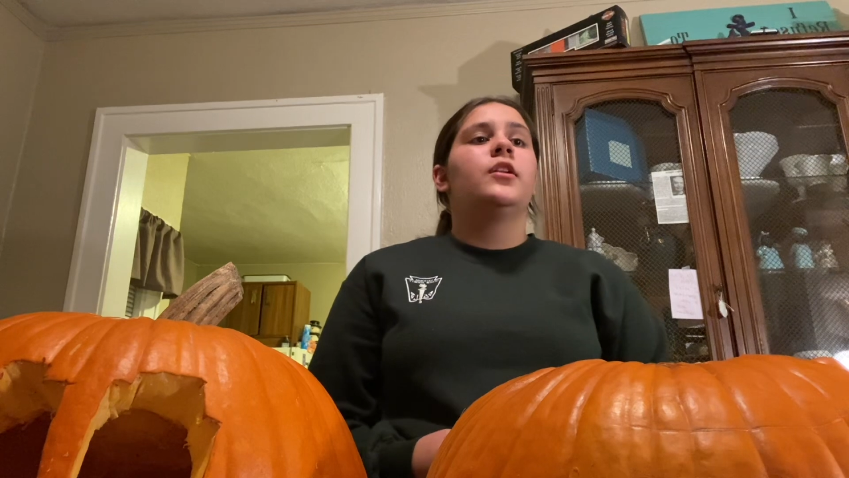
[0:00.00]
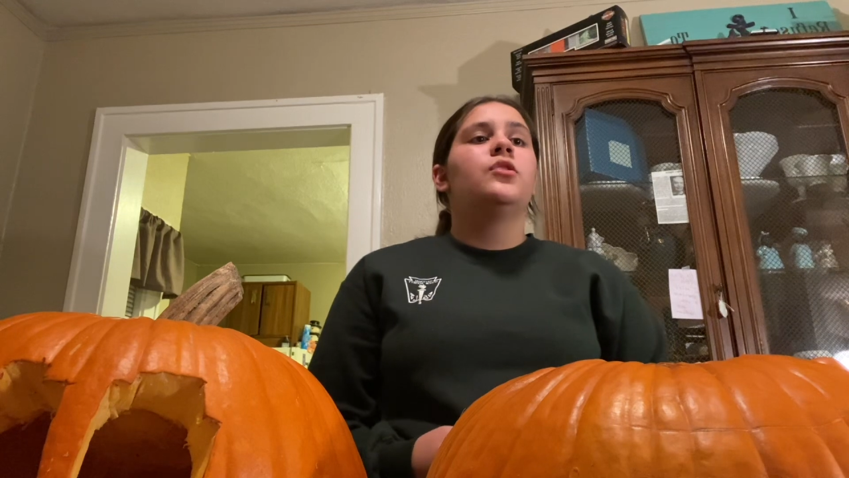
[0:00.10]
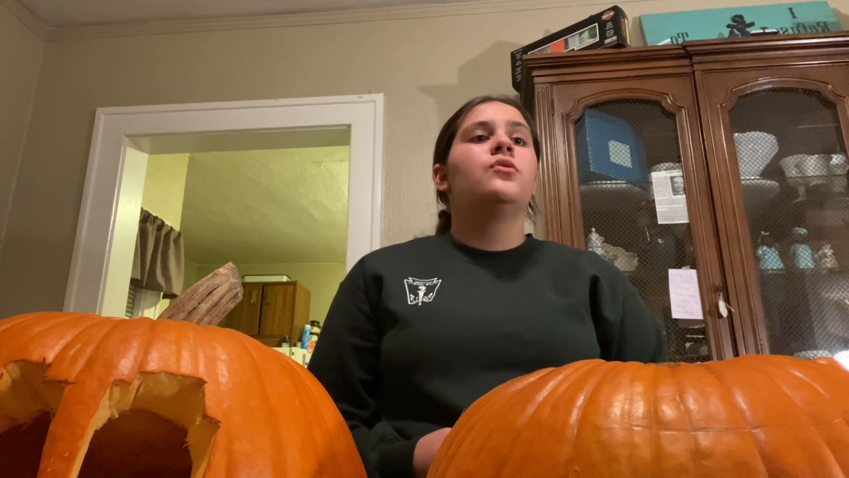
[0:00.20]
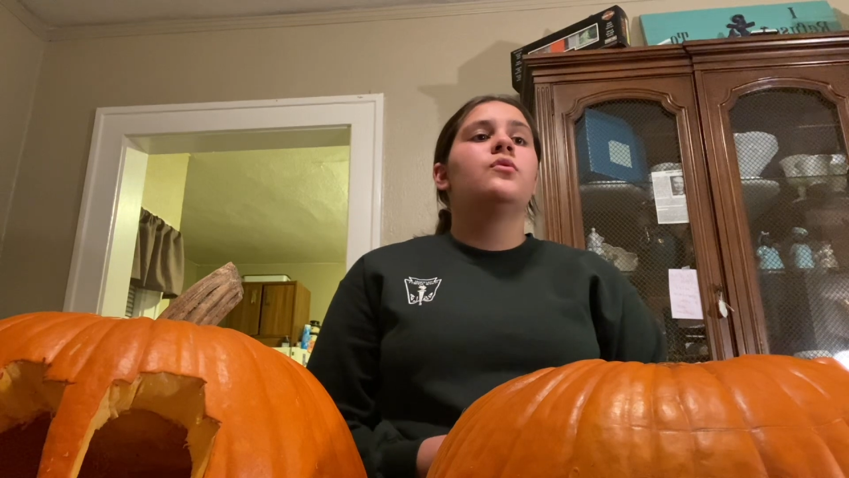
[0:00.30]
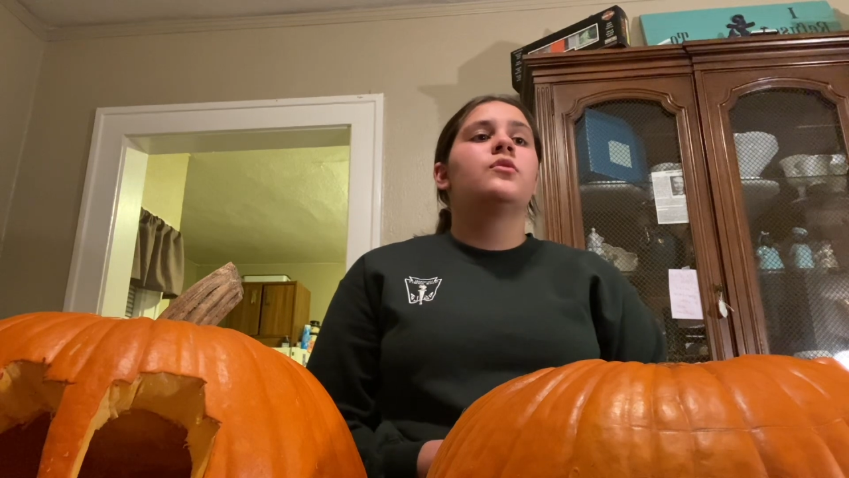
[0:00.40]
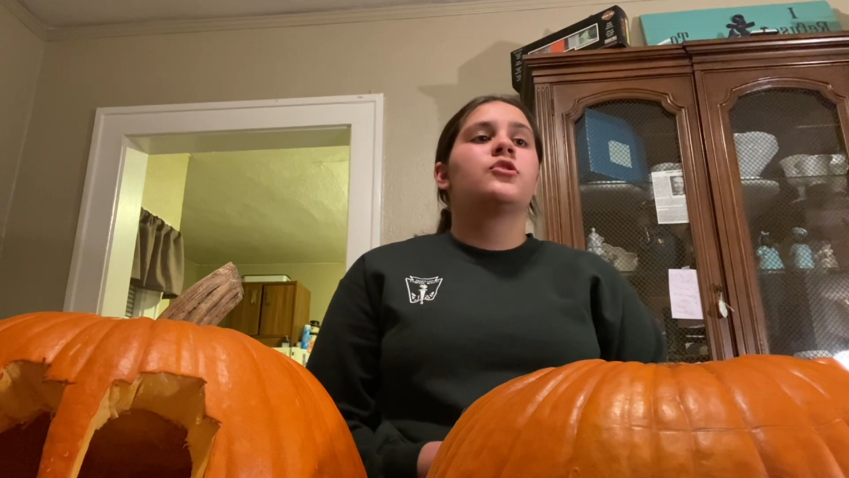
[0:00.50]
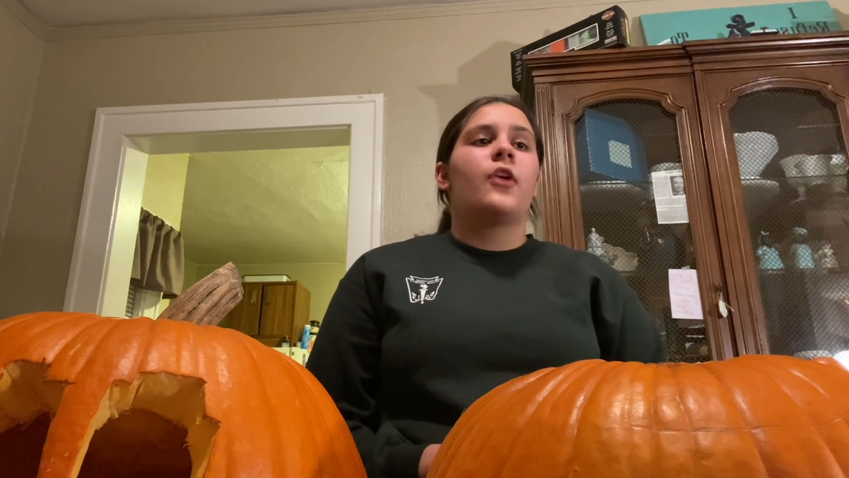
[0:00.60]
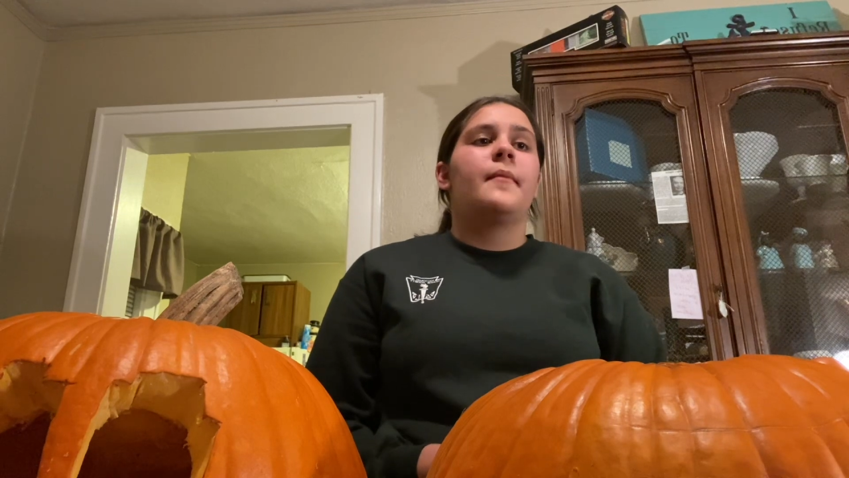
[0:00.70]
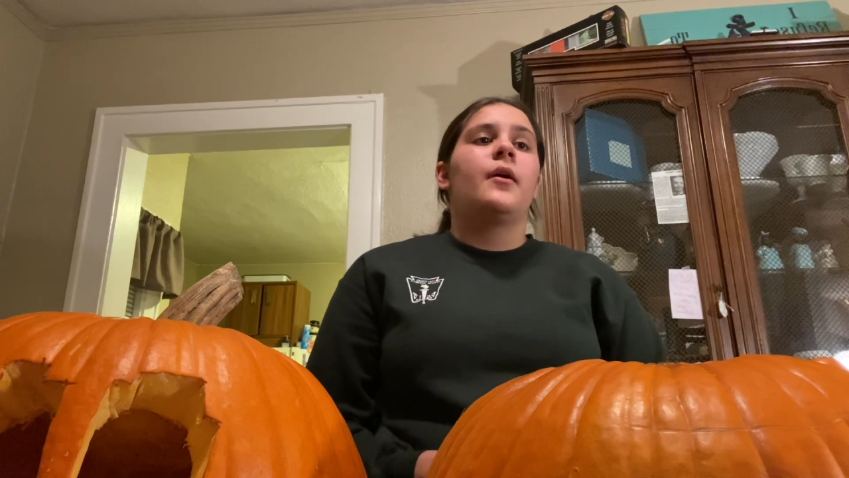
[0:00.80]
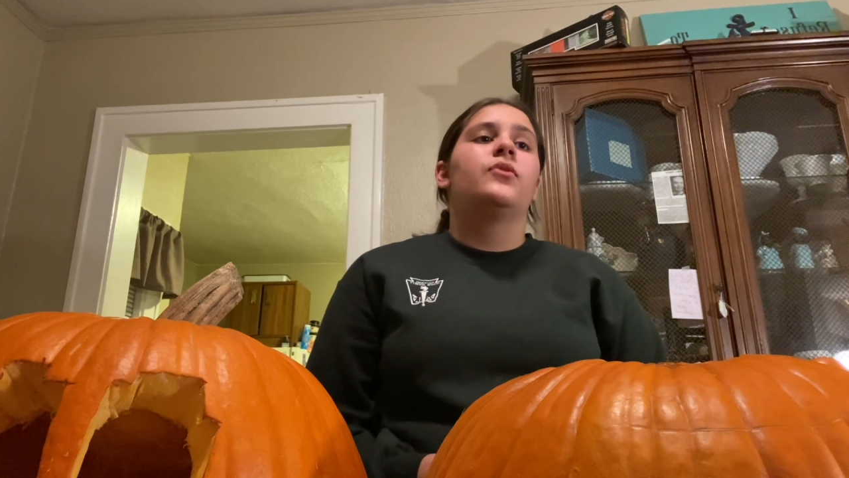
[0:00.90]
you
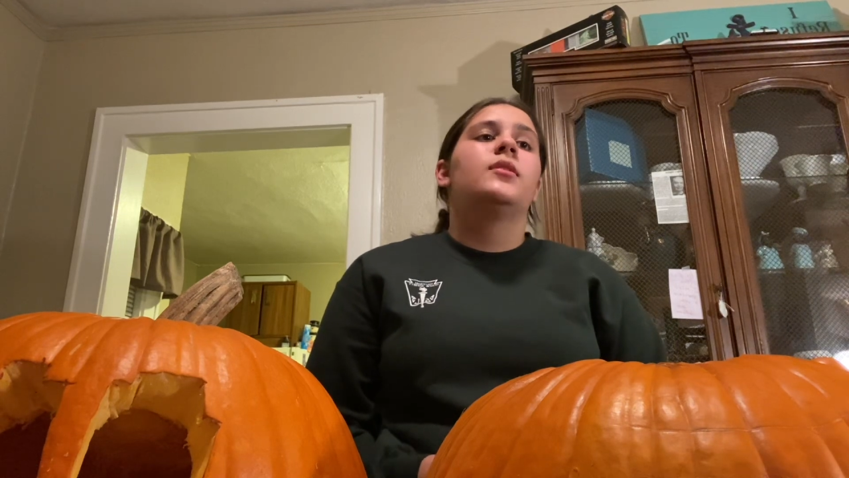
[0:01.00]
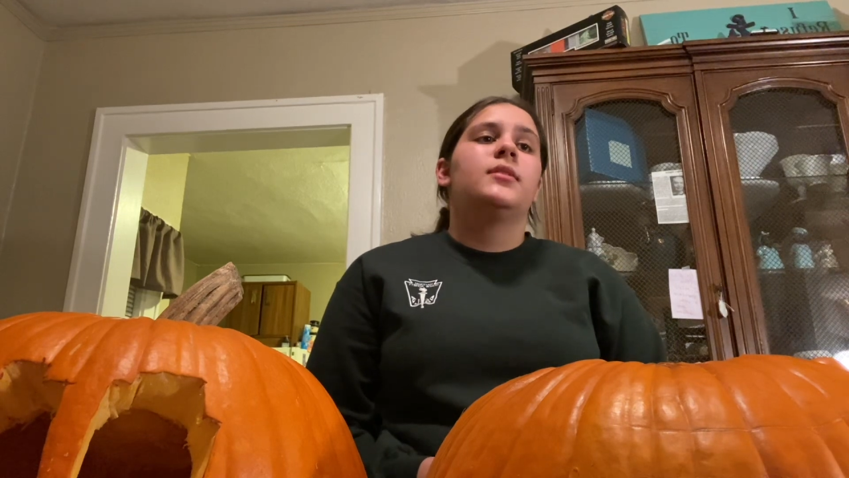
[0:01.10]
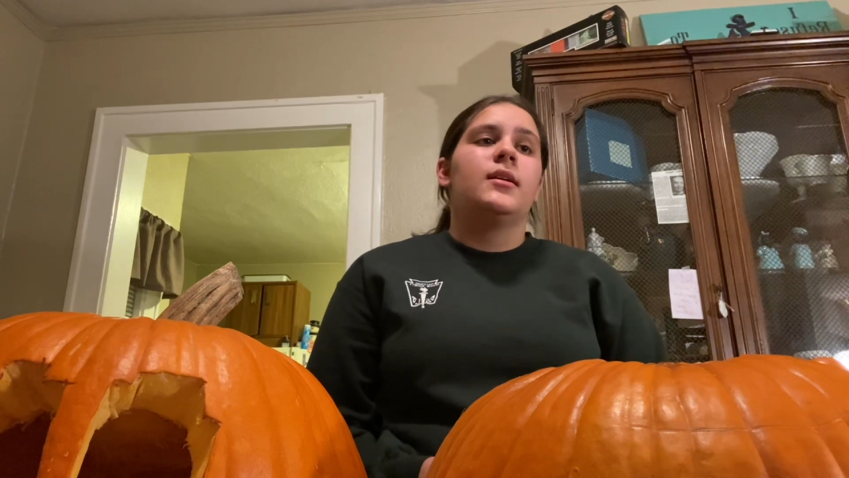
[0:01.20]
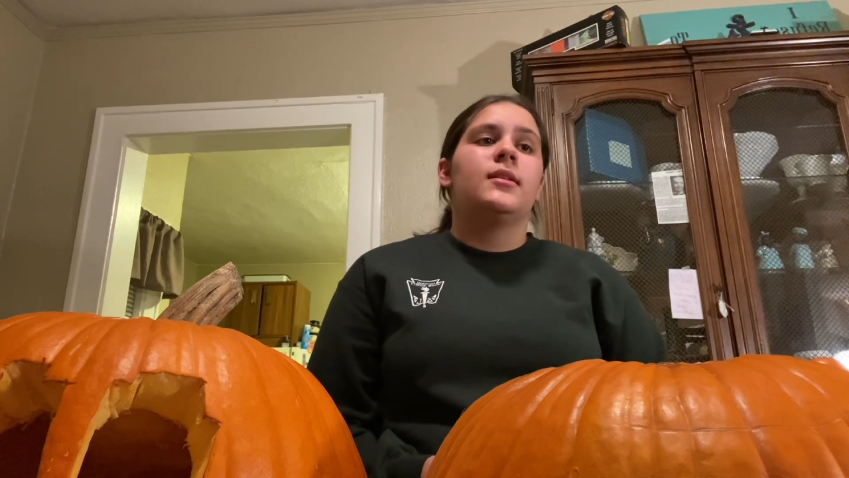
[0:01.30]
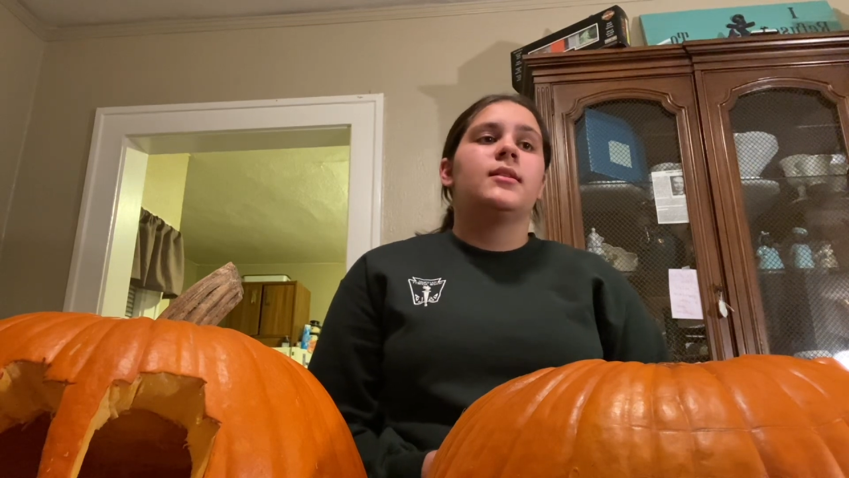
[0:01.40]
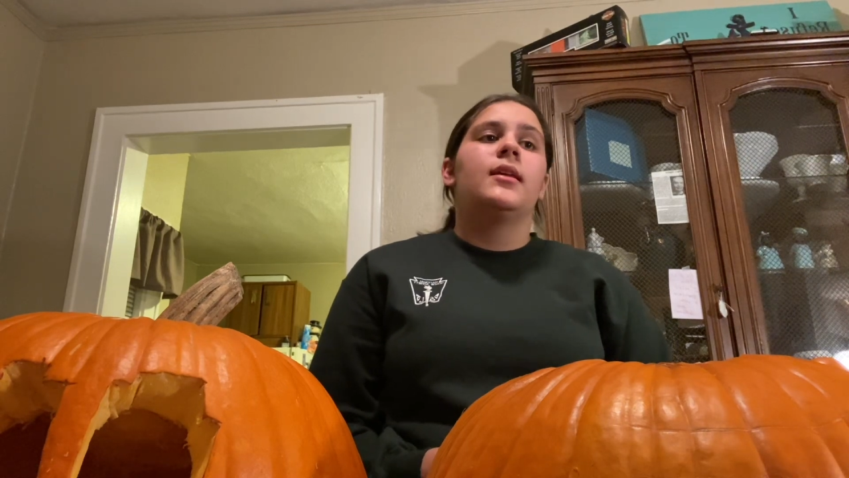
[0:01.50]
scrape out the seeds